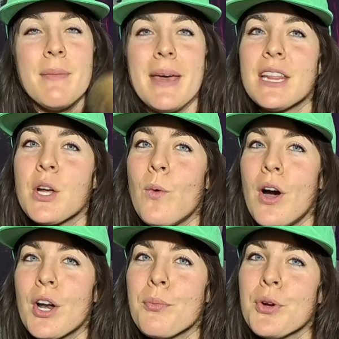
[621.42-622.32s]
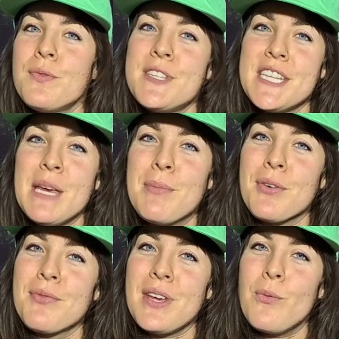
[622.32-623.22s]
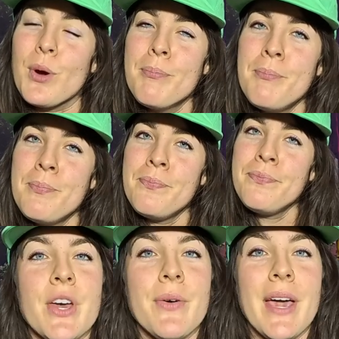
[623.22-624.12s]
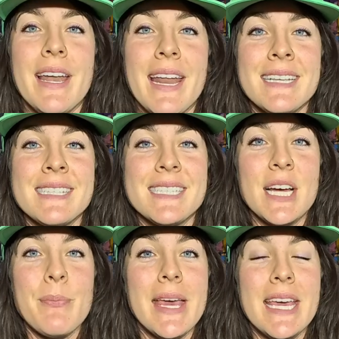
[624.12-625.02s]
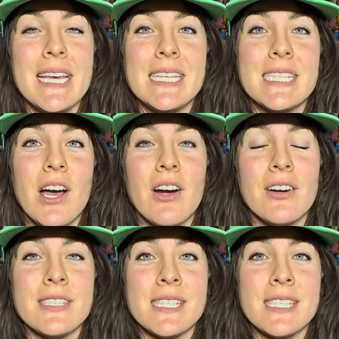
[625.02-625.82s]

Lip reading: them and they're waterproof to keep her feet warm. Okay, next up is our